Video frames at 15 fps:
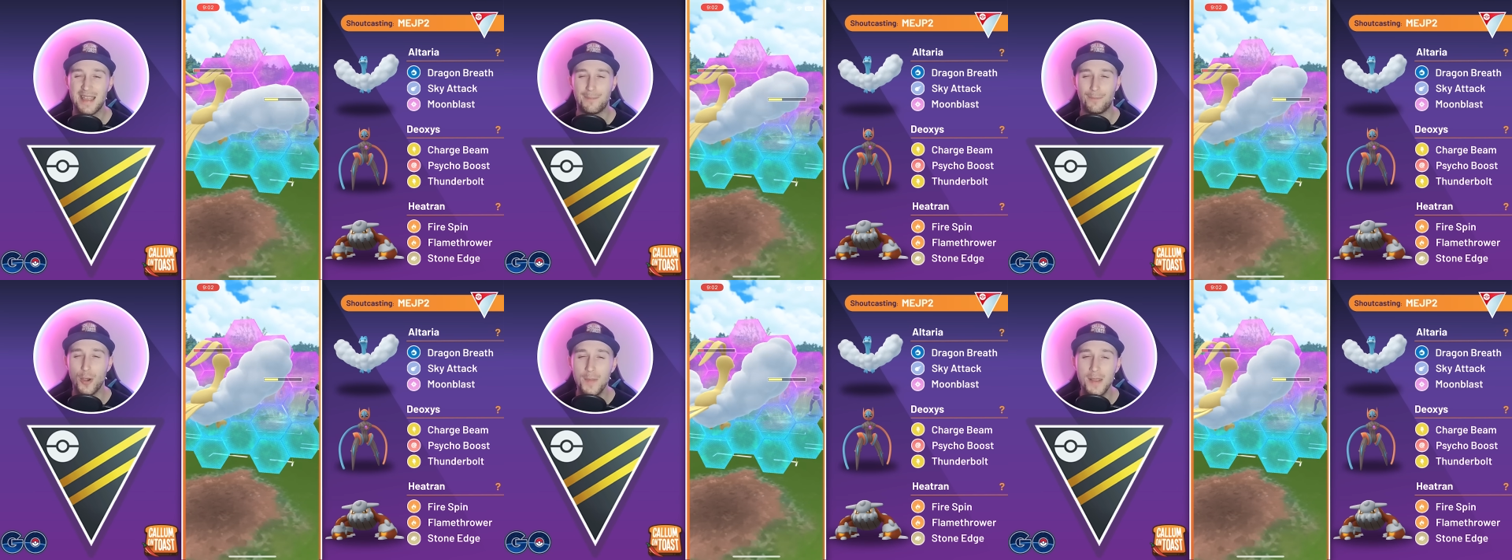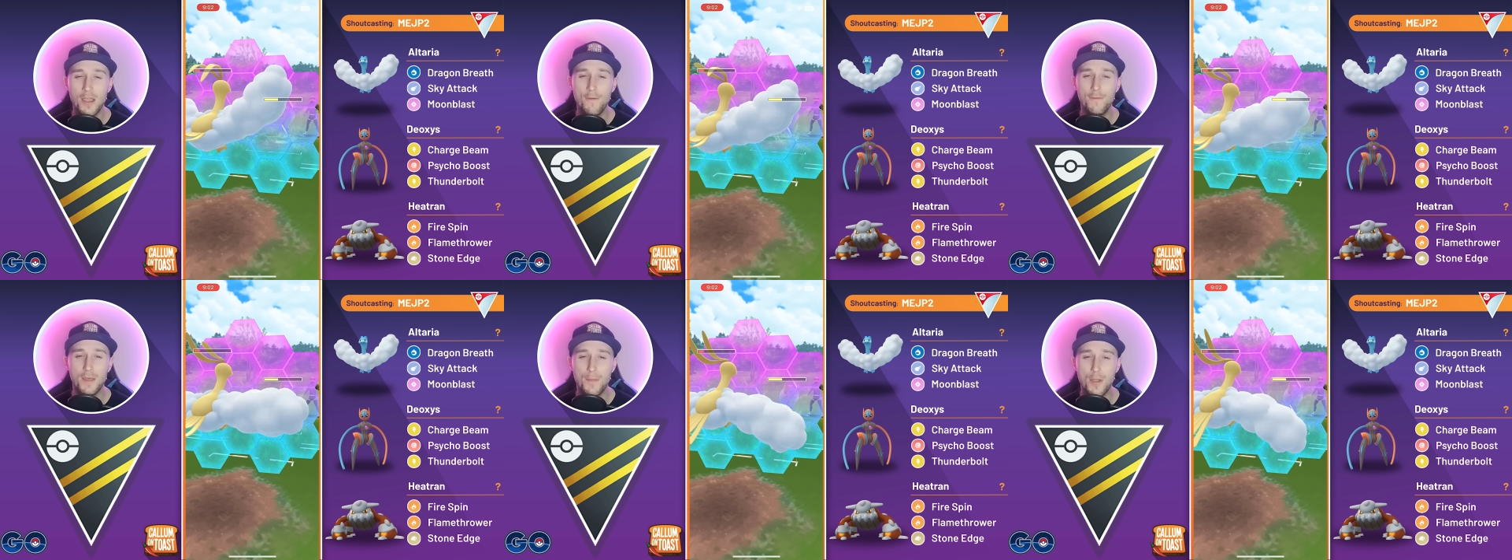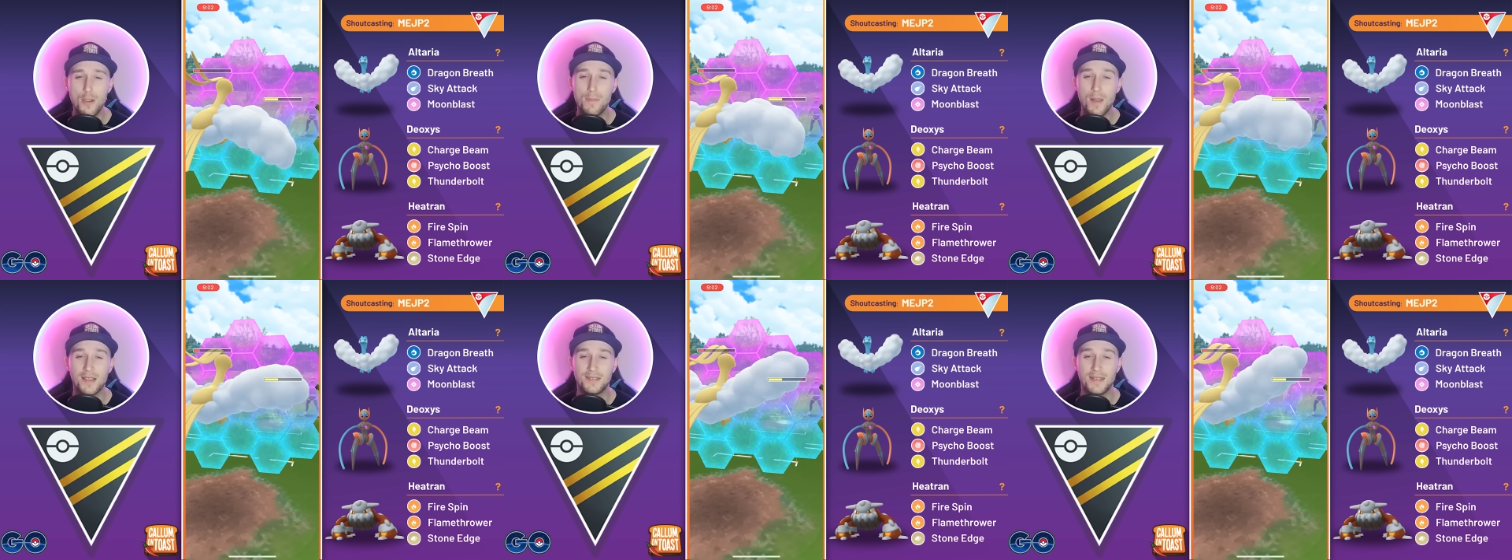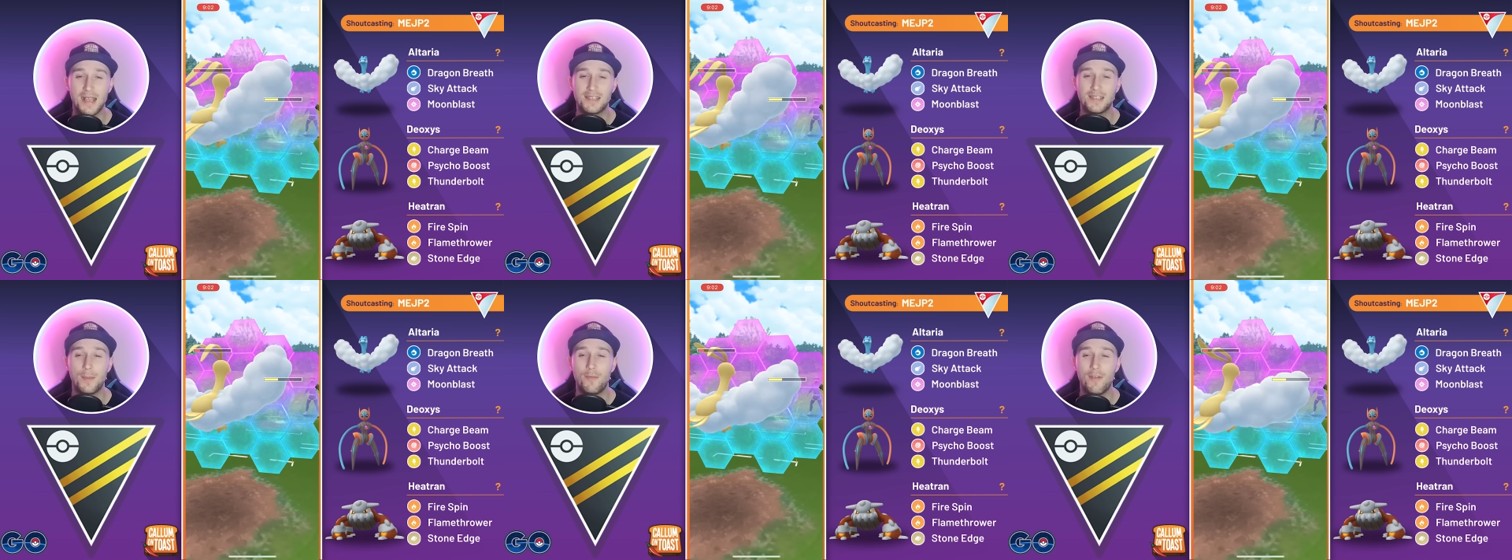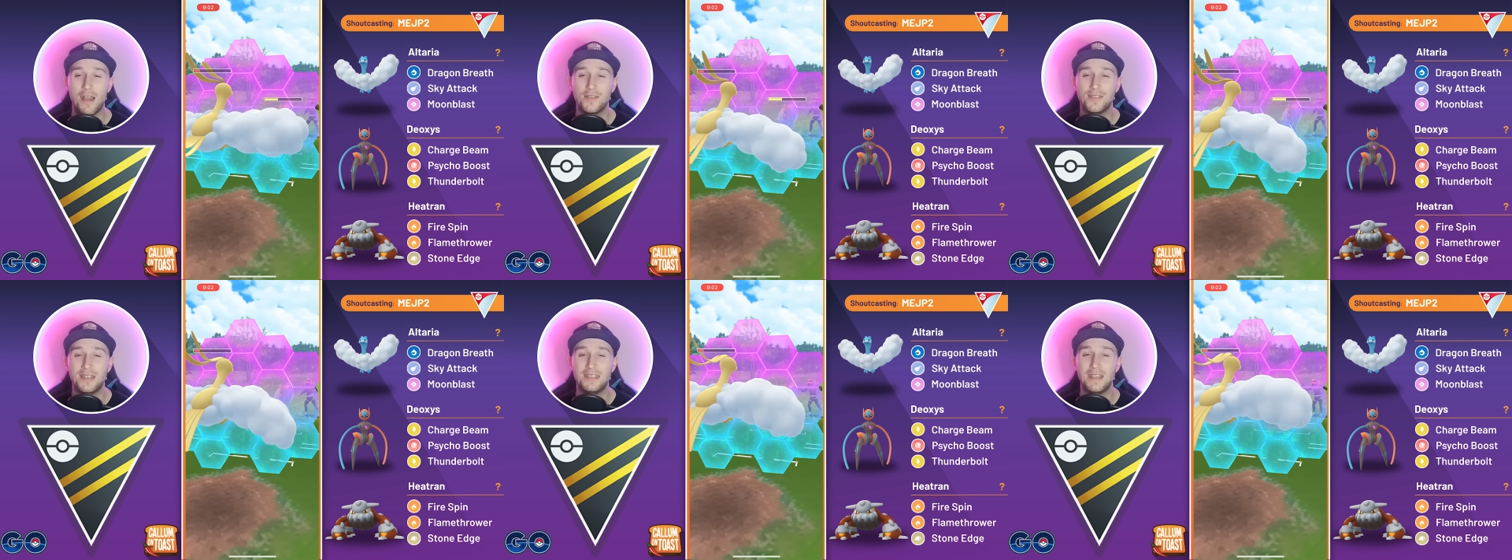probably go for the Moonblast next time
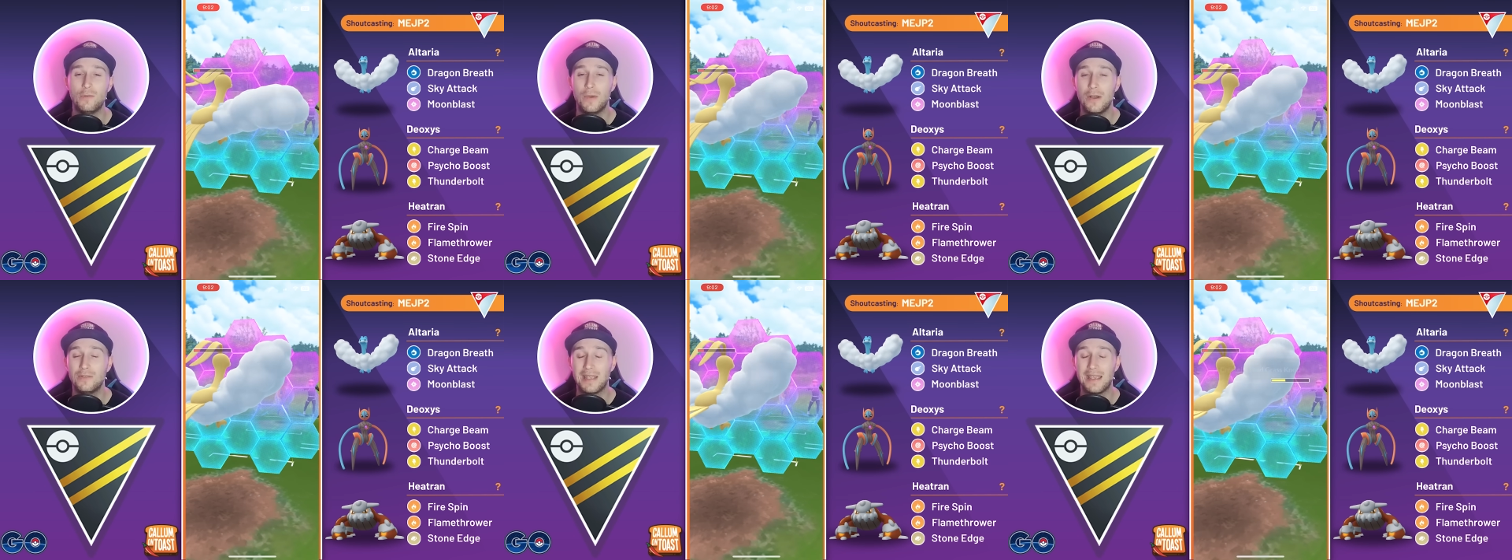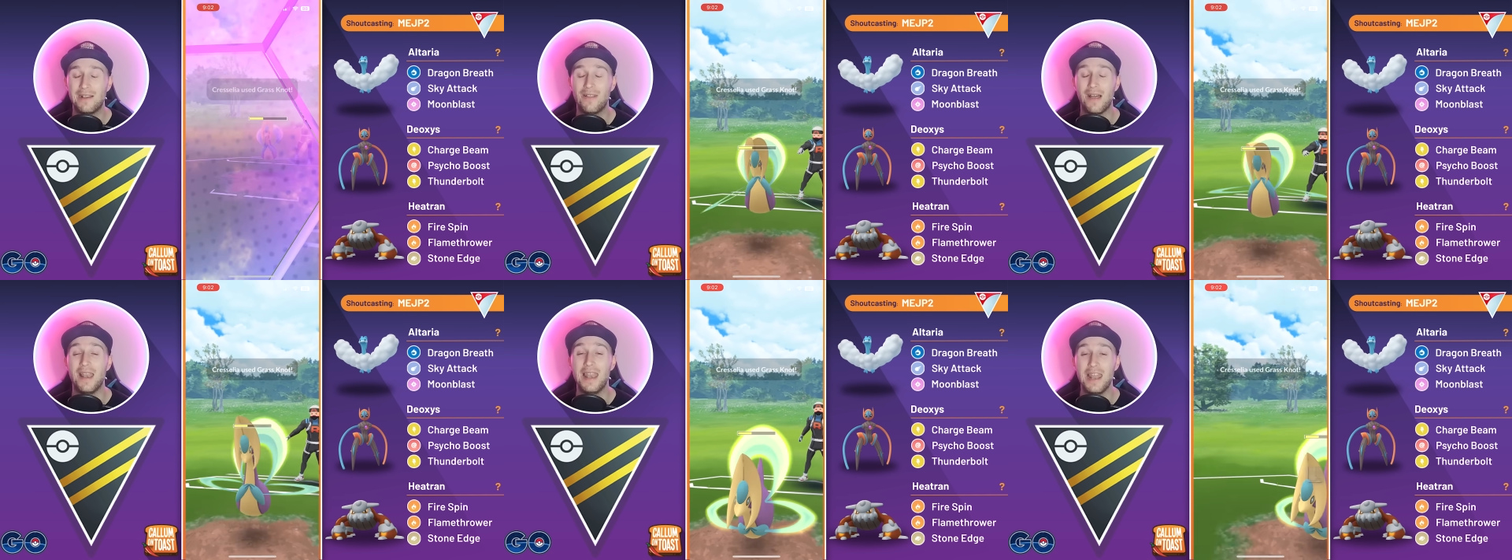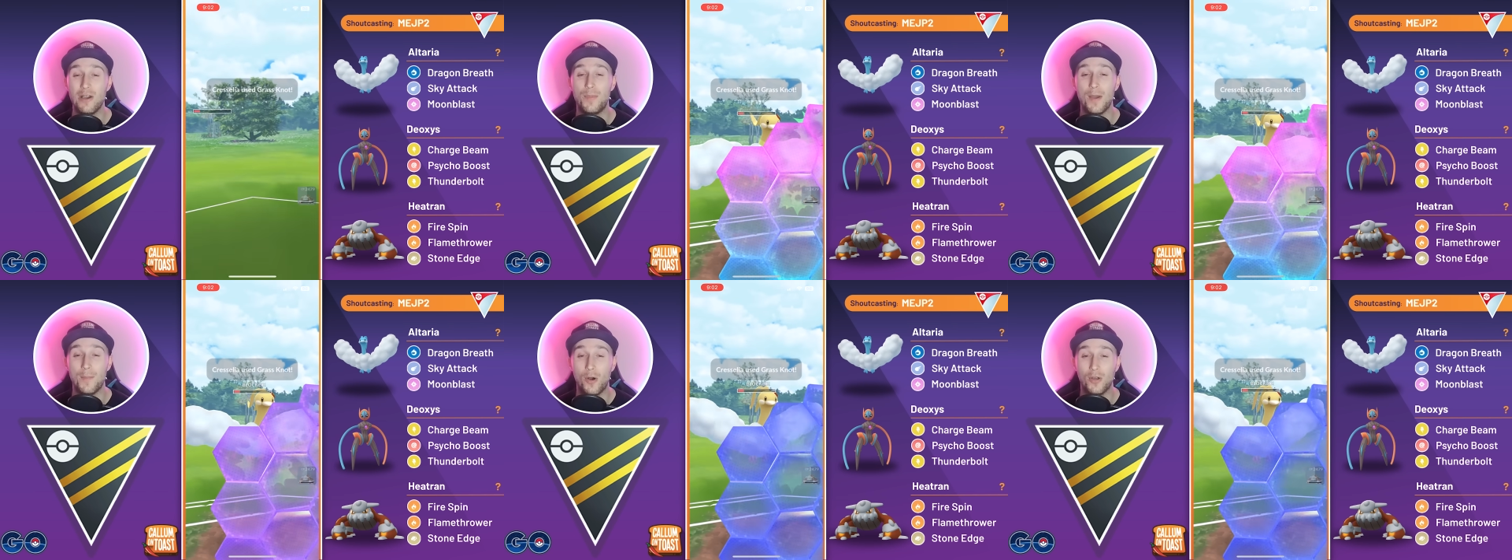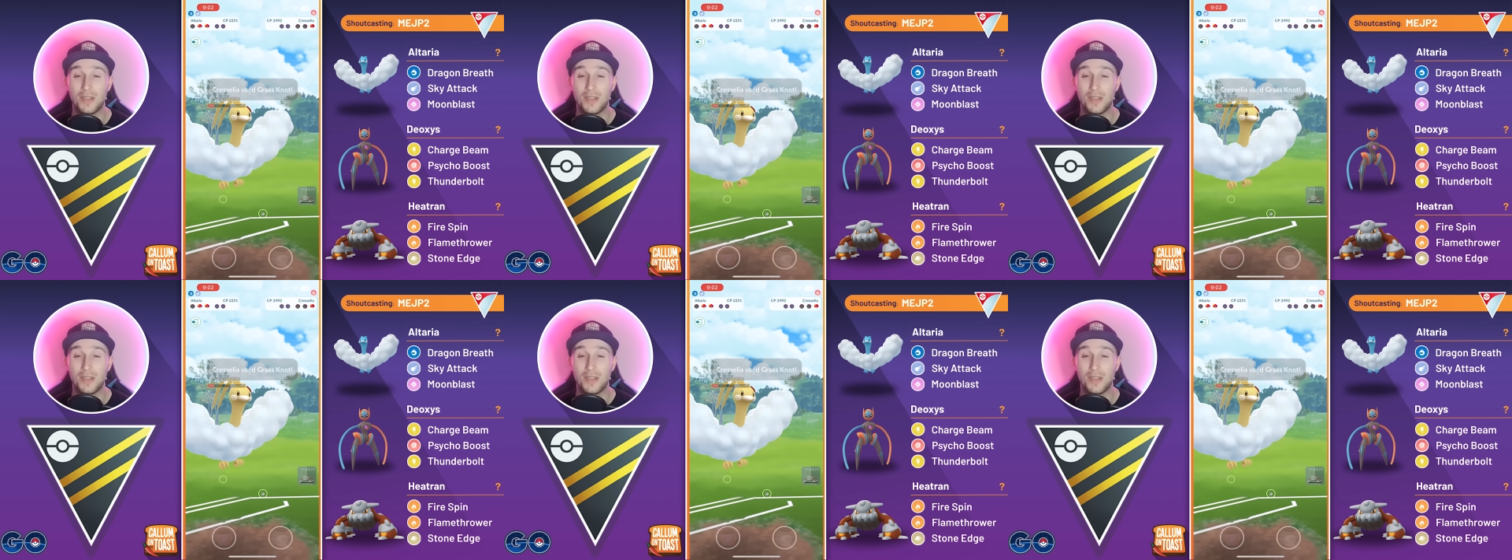around since it will deal a little bit more